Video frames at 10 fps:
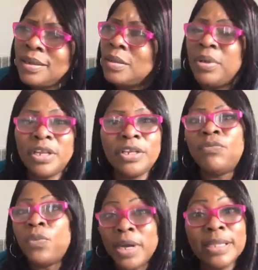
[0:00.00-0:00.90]
But the
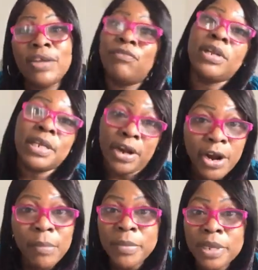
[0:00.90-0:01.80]
one that really
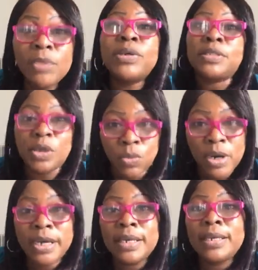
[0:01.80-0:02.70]
hurt me was the
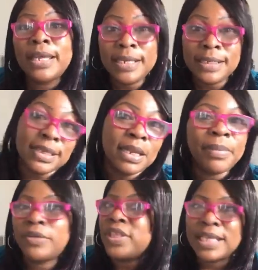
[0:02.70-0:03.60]
one that he said
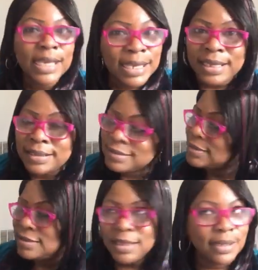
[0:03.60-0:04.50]
about the kids.
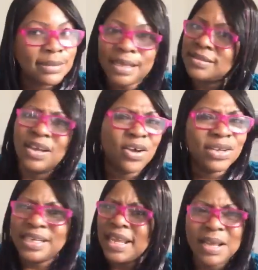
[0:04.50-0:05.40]
That's the
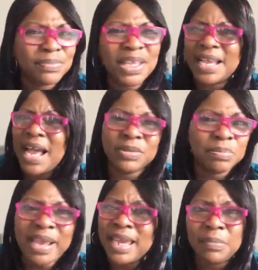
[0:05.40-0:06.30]
only damn thing I was
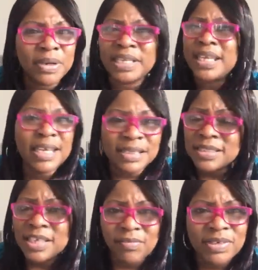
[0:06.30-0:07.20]
mad about, the kids
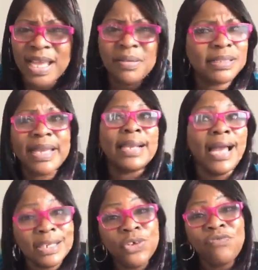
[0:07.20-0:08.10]
stuff. Because I was like,
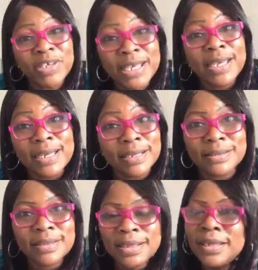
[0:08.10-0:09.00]
I do for
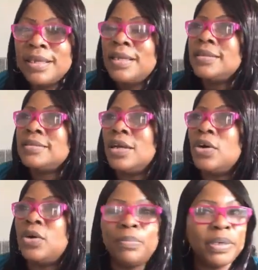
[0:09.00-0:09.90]
kids.
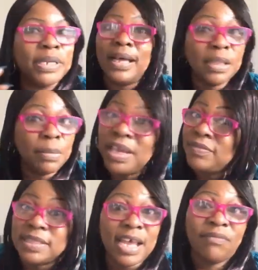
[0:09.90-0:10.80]
So, but the other
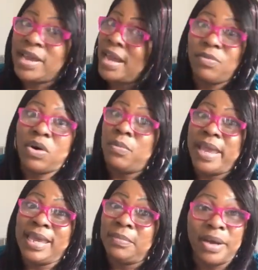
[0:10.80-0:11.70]
beef stuff, I wasn't
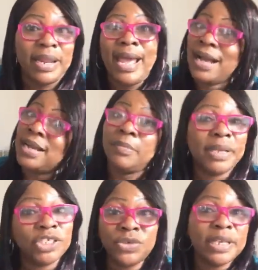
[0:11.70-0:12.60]
mad about it. I'll come
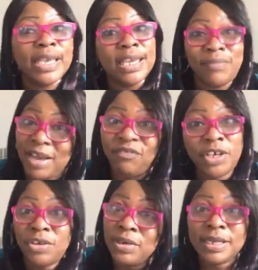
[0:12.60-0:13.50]
at you again. If I
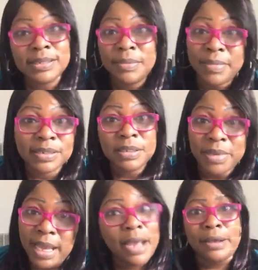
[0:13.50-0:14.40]
feel you did something else to
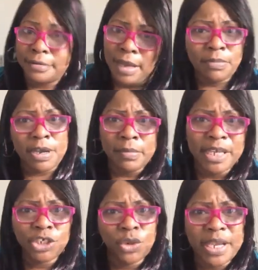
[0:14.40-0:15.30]
me, I'll come
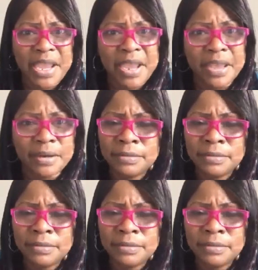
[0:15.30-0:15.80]
at you again.